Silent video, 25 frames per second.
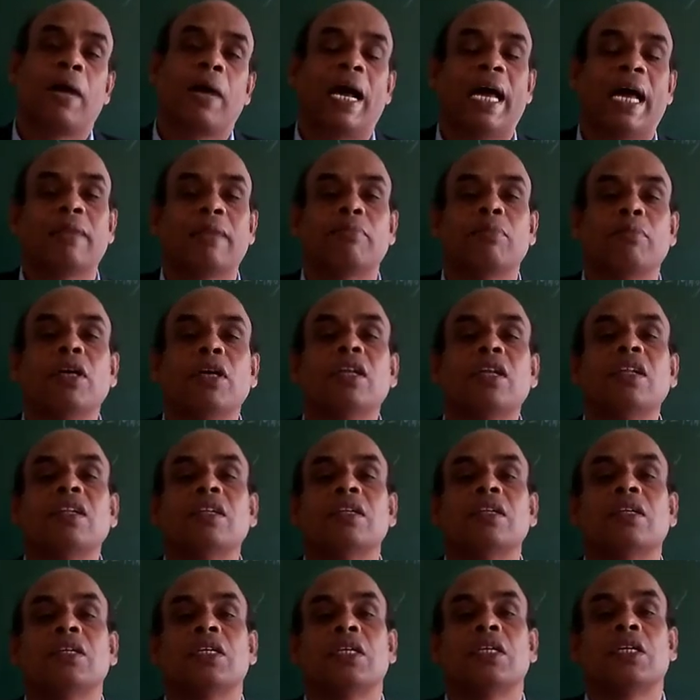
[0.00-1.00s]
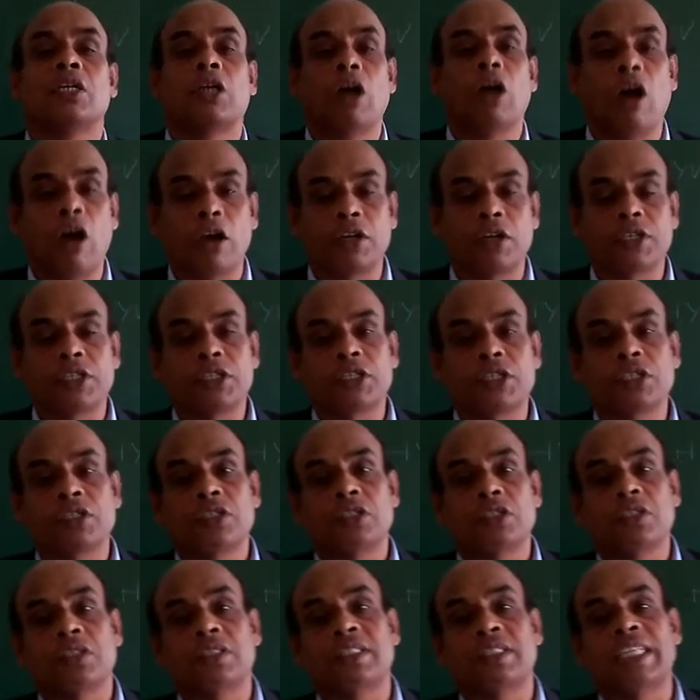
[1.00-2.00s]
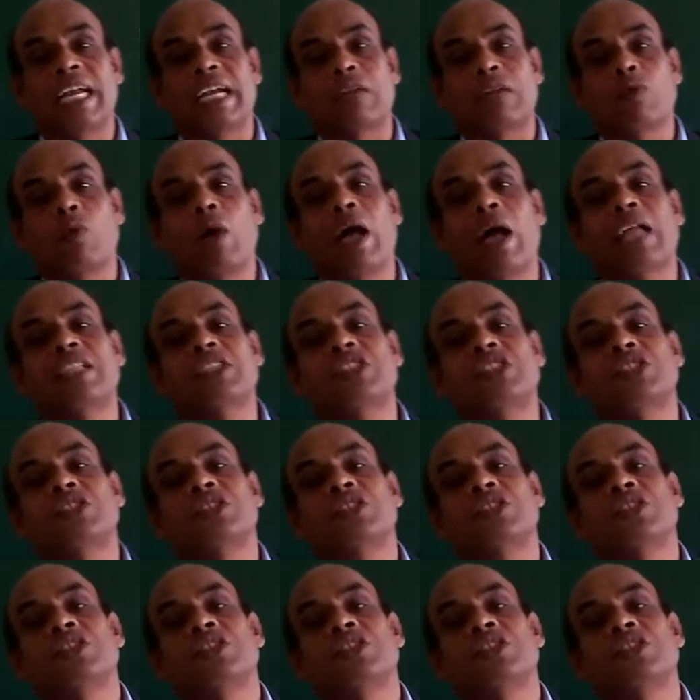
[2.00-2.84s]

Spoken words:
farmer got, that was